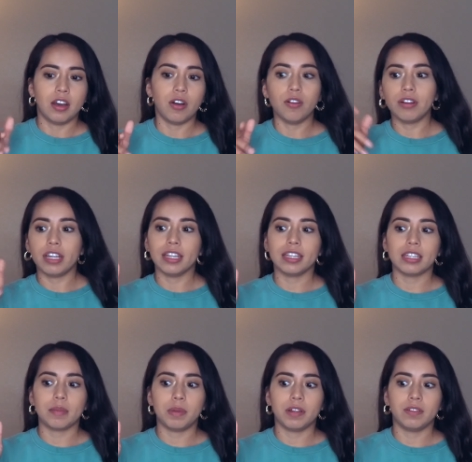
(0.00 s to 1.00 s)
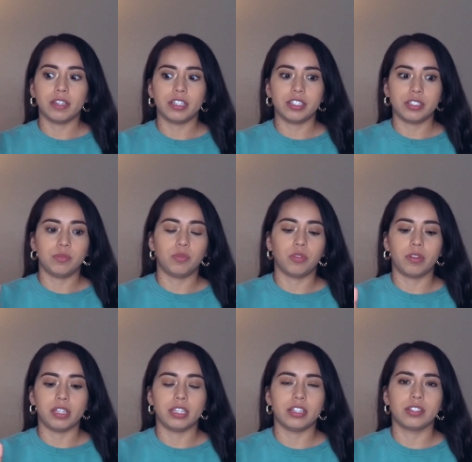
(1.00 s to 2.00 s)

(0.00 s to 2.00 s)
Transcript: oh, I like that pair of leggings you wore right there,